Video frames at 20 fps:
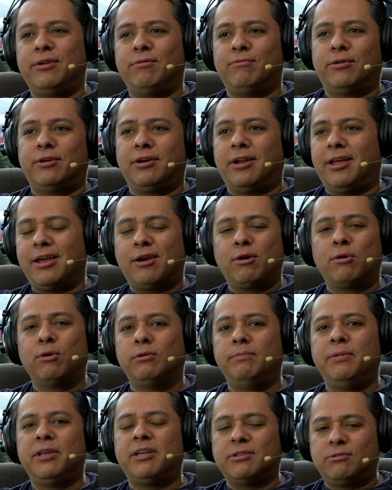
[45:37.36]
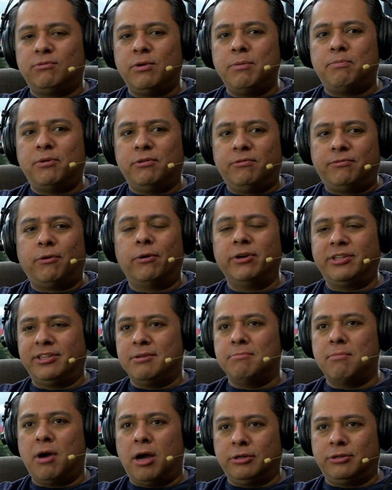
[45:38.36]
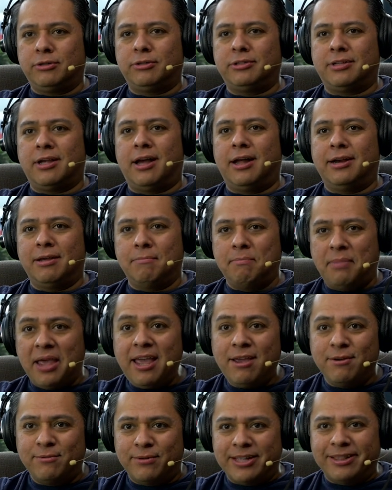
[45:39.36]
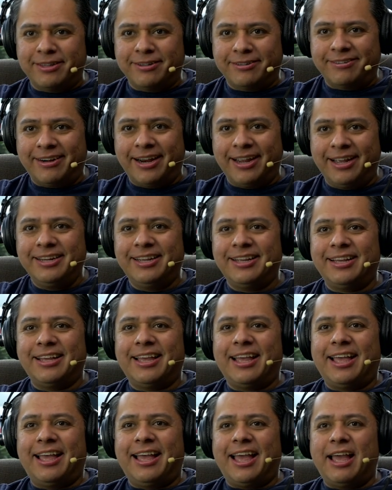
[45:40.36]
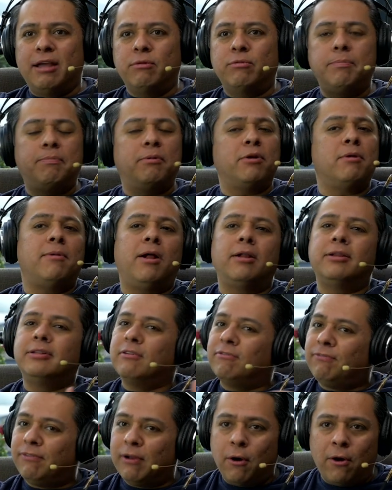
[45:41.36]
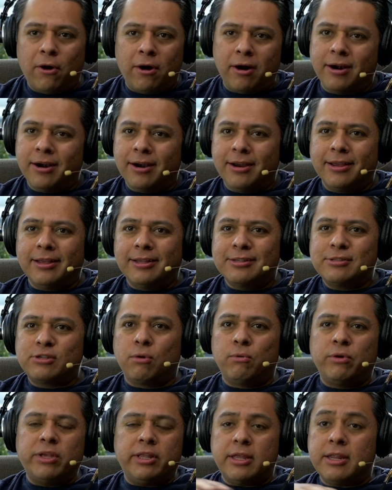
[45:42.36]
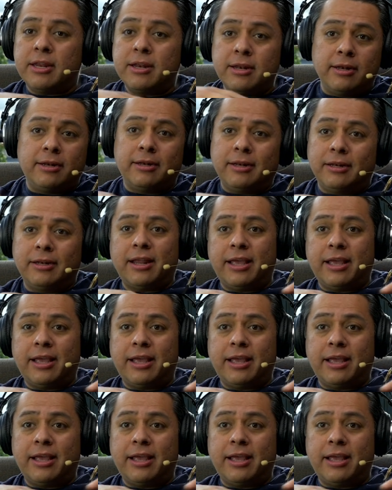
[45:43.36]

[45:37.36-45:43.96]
we were like cool because we put 14 modules on a bay window, right? And we put them all on the floor. So we didn't